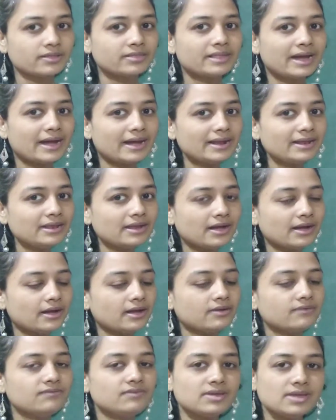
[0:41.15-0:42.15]

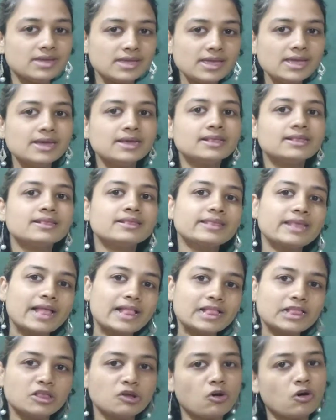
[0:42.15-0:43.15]
that we
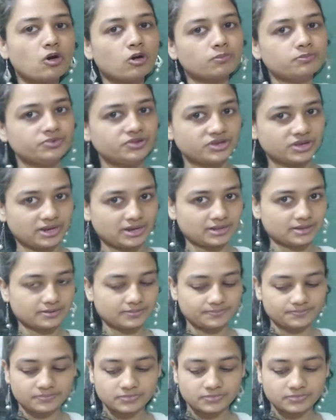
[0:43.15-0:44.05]
sell the object.